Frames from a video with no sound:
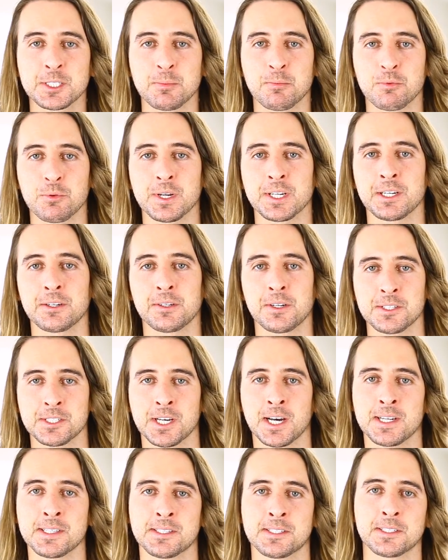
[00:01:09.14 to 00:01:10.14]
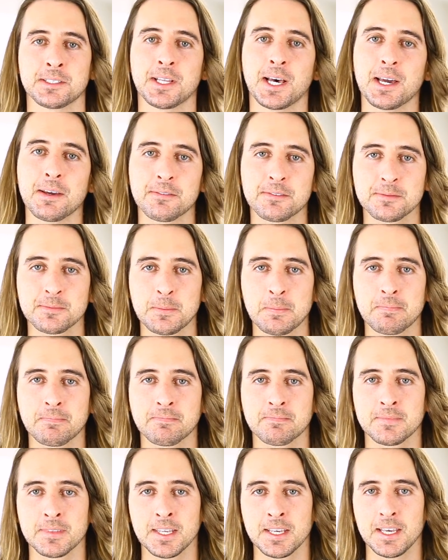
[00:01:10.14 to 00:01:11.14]
to bring your designs to life.
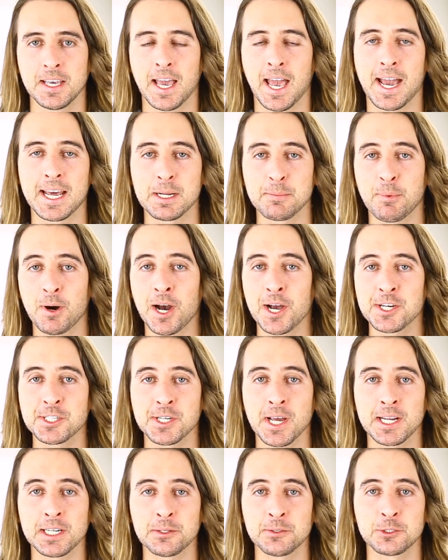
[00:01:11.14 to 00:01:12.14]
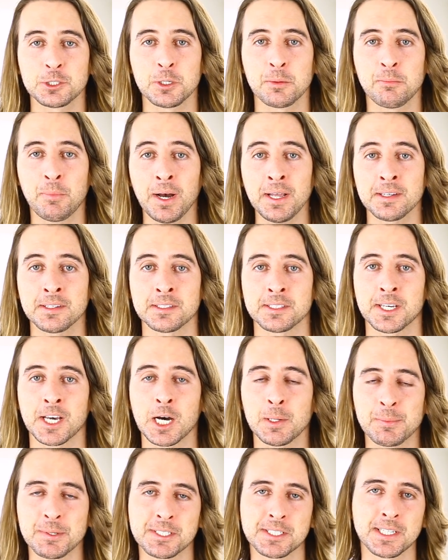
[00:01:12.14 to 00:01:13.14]
Add a box shadow to a button to
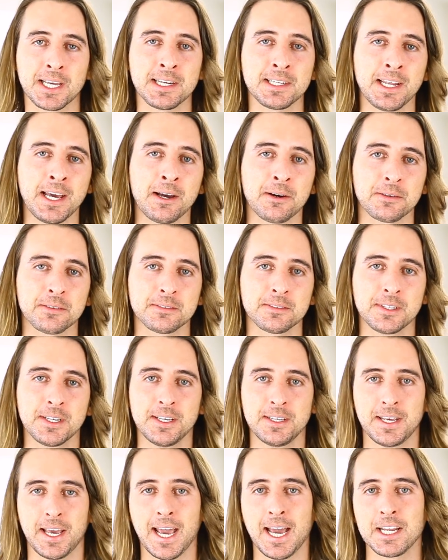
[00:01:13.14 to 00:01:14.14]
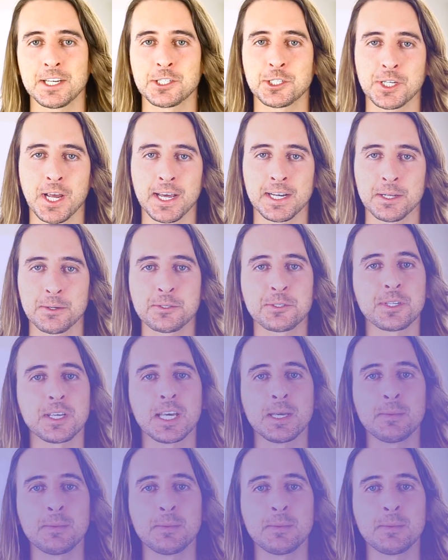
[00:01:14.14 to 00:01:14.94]
help it stand out. Add shadows to